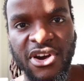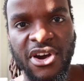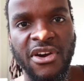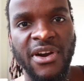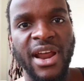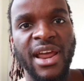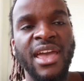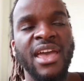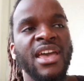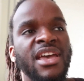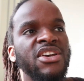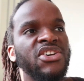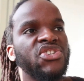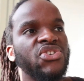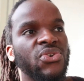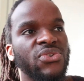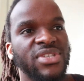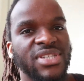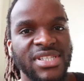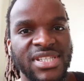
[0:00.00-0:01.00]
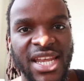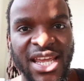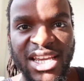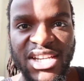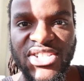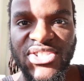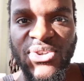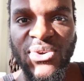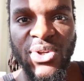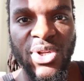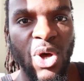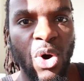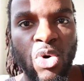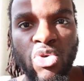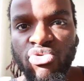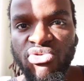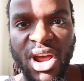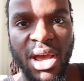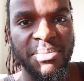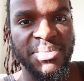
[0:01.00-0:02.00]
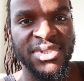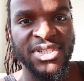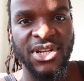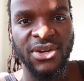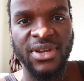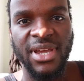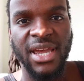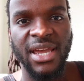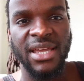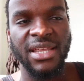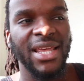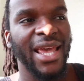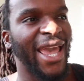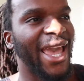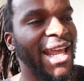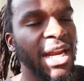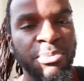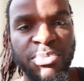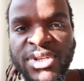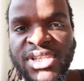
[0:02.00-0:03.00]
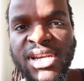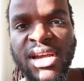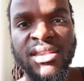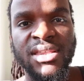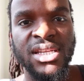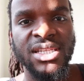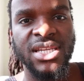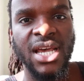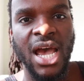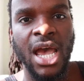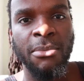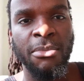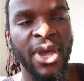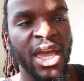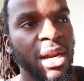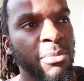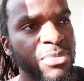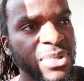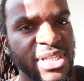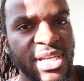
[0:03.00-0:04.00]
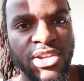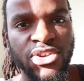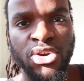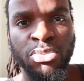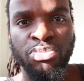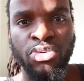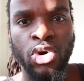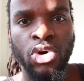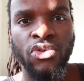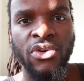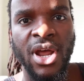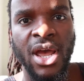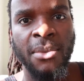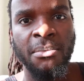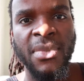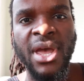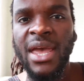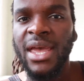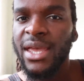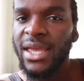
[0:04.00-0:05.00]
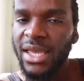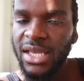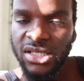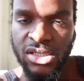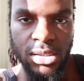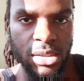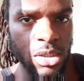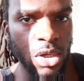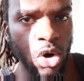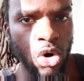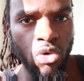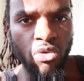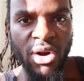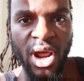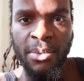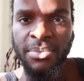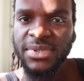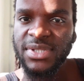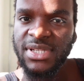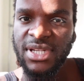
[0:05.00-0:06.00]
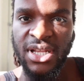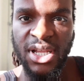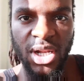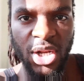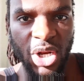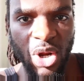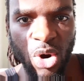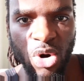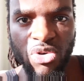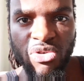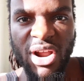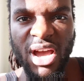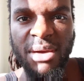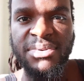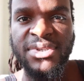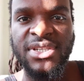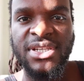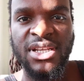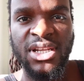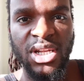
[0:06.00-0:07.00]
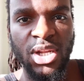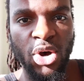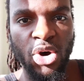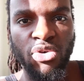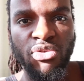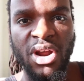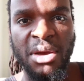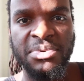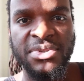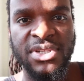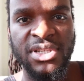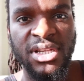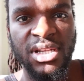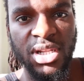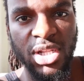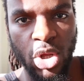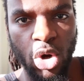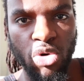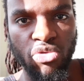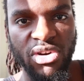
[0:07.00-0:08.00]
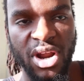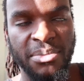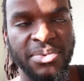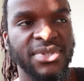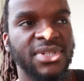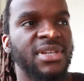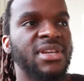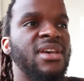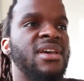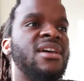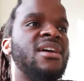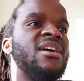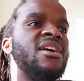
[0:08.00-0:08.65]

All right, so stick to low reps. Okay, 80% of the time, 80% of your program is low reps, low reps, low reps, low reps.